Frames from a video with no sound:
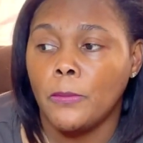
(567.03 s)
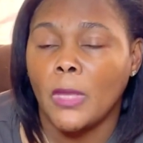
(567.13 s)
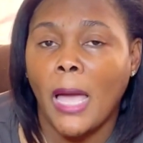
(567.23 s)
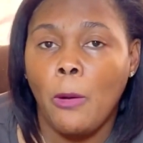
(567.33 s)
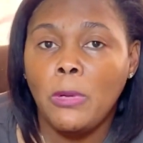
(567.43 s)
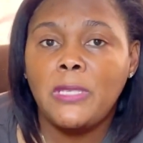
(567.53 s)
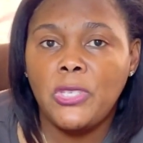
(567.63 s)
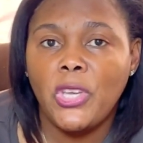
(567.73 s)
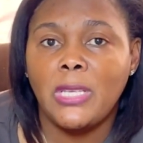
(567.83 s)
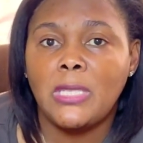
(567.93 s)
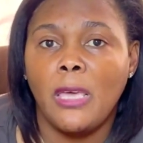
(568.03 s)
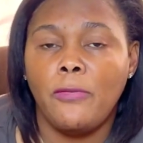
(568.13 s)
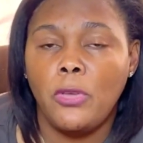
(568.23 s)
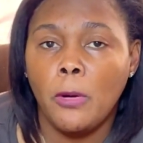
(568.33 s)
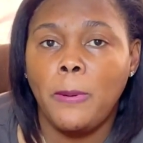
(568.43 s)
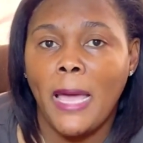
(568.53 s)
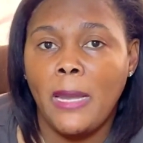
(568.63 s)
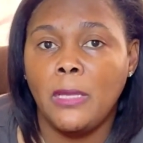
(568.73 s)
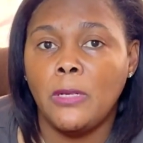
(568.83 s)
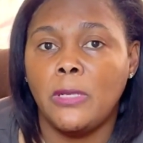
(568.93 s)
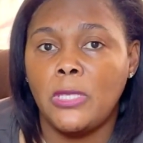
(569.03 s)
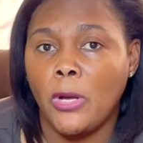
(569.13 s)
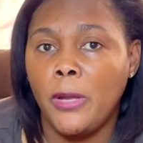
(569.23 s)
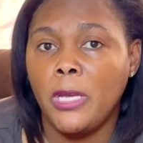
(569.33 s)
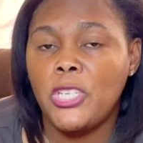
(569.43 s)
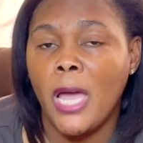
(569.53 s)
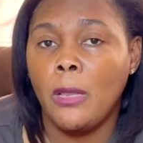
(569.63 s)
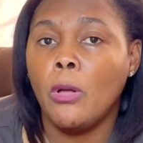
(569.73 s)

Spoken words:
I would suggest if you're planning on starting your channel,